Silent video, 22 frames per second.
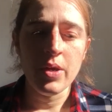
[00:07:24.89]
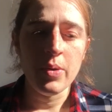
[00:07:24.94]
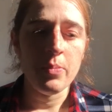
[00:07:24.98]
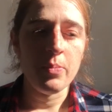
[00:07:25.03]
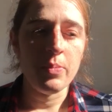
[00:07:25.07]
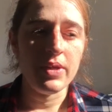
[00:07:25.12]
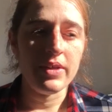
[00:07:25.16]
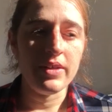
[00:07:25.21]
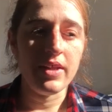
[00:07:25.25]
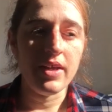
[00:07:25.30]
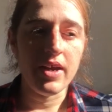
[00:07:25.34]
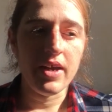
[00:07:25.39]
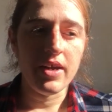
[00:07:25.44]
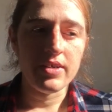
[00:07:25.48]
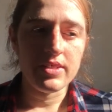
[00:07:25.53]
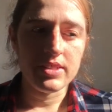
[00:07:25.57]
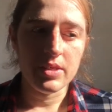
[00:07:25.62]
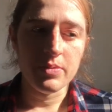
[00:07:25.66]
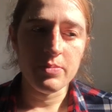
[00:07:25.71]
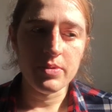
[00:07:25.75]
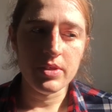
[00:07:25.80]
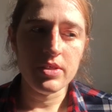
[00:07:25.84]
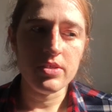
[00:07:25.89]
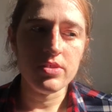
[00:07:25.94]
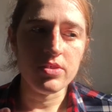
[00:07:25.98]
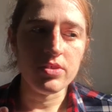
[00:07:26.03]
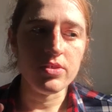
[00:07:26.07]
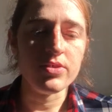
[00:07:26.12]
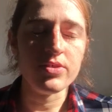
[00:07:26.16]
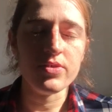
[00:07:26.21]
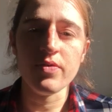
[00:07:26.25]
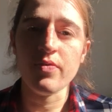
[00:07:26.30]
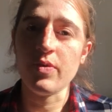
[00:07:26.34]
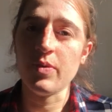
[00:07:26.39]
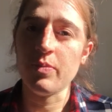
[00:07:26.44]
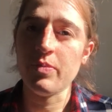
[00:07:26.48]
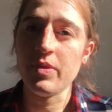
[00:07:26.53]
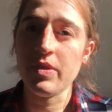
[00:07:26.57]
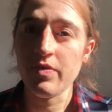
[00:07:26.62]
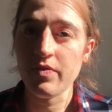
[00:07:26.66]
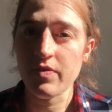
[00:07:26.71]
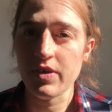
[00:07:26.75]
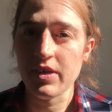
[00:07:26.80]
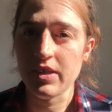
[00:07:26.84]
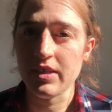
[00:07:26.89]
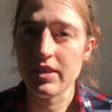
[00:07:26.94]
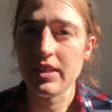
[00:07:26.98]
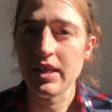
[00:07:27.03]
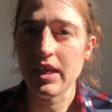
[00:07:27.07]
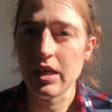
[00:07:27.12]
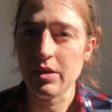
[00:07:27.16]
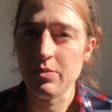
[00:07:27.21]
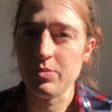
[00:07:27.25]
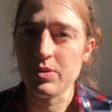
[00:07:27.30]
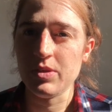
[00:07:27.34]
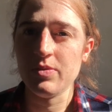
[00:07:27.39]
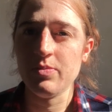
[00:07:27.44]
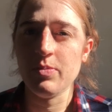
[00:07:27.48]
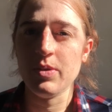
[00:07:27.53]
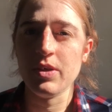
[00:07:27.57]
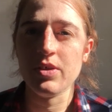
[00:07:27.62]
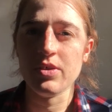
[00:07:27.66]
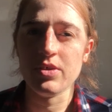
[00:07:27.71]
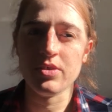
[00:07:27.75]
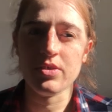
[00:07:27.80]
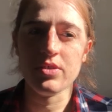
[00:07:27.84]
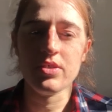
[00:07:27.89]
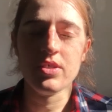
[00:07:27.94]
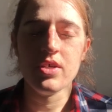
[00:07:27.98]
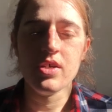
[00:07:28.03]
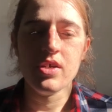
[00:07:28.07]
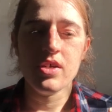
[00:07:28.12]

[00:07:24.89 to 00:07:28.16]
but they are sometimes also from different times because